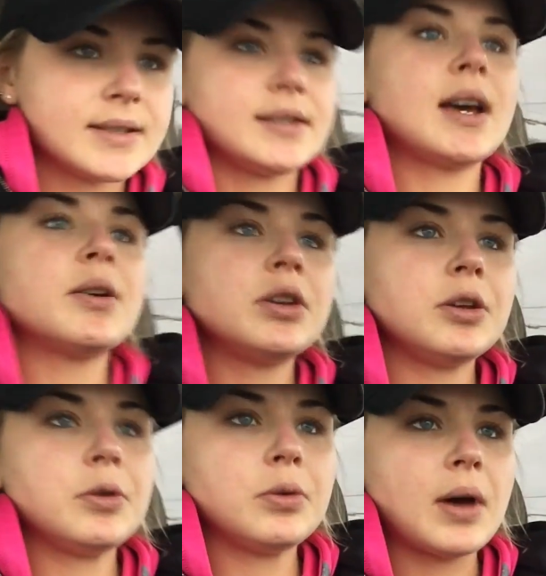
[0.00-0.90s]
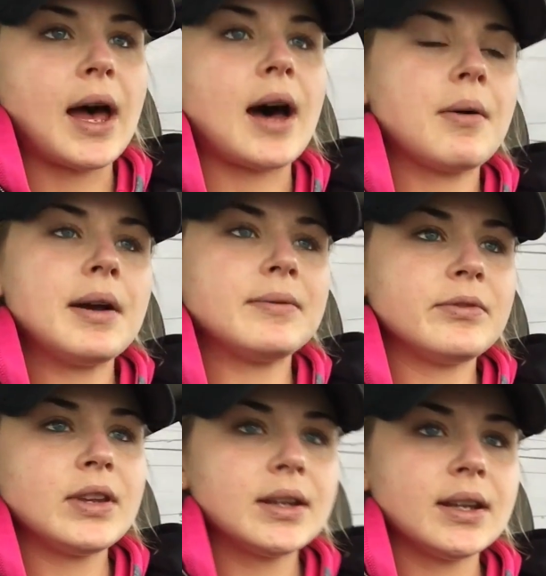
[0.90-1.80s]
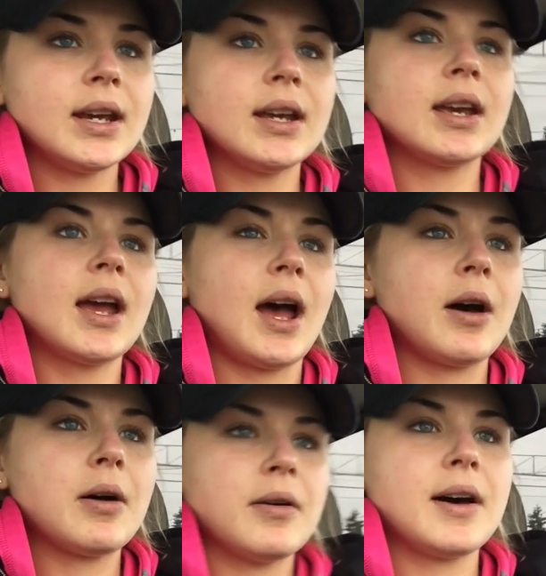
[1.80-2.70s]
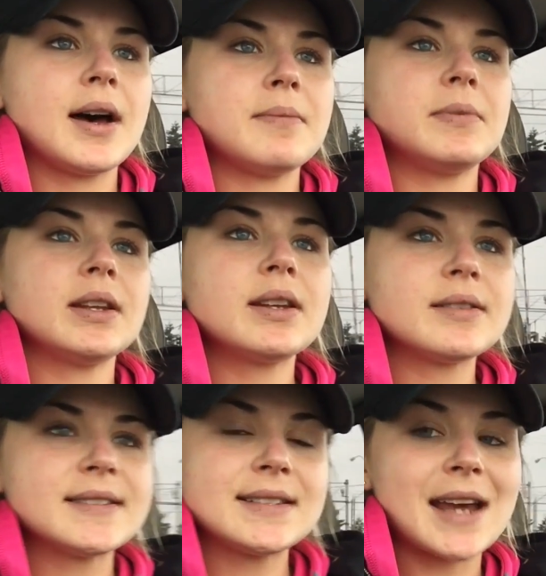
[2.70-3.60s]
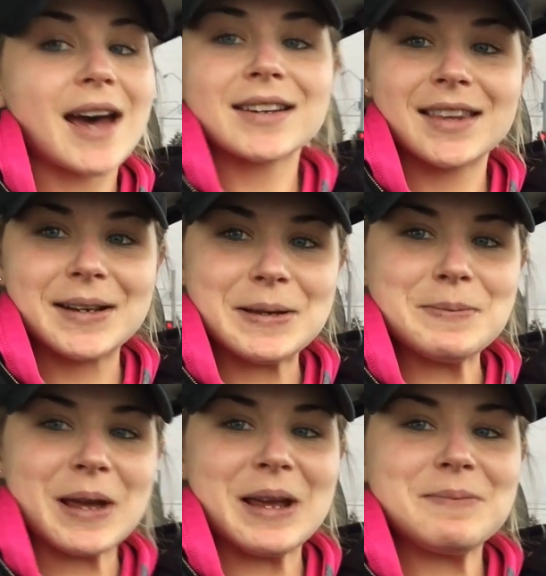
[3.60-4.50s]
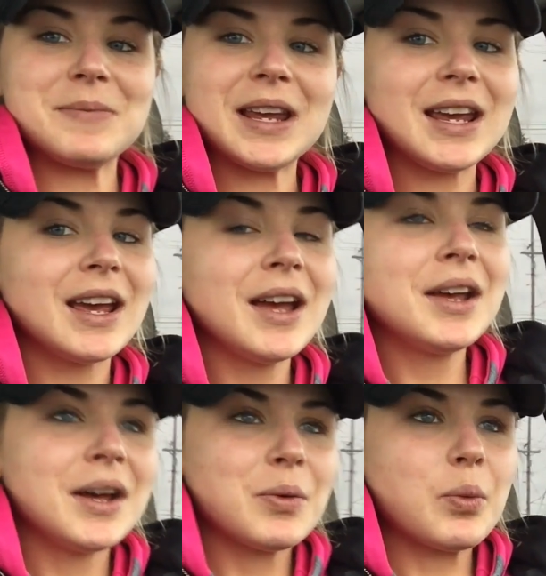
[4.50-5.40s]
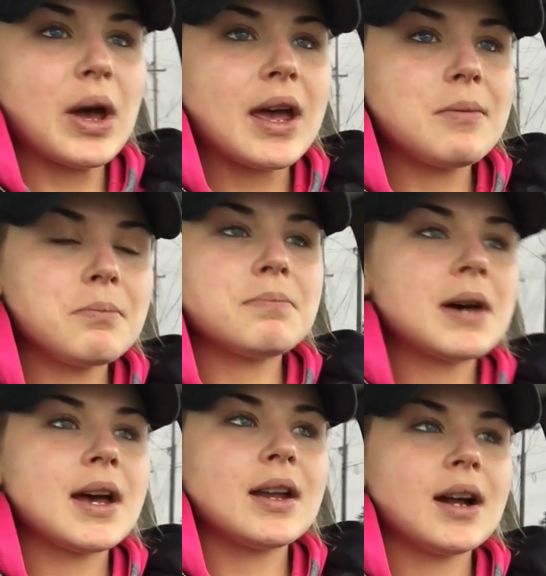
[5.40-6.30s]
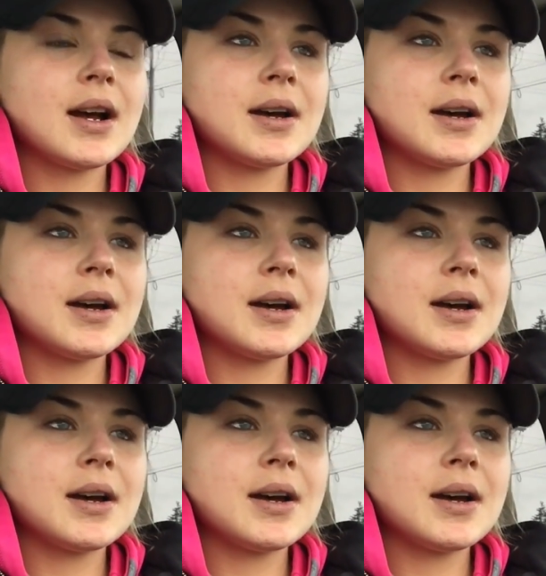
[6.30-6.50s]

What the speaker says: just tell you how I'm feeling, how the little stack that he made me went, but